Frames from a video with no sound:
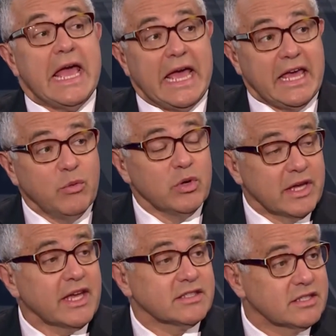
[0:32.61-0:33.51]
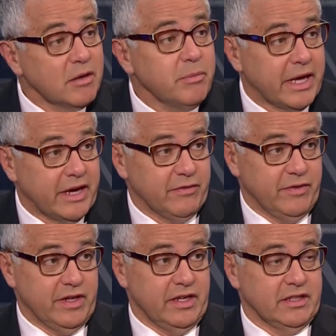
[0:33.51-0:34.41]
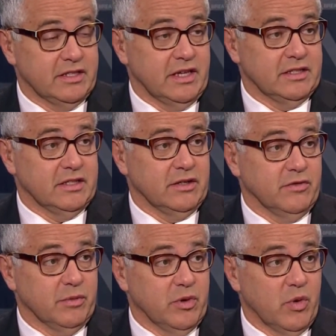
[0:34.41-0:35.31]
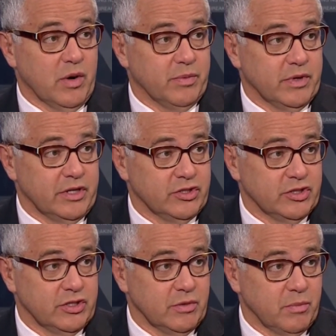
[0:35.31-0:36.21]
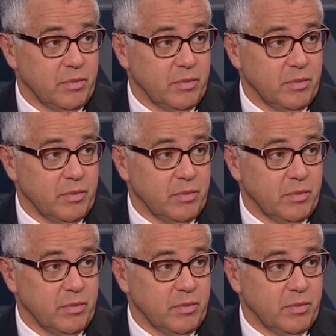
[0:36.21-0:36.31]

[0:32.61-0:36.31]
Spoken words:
He will get some benefit in sentencing from cooperation,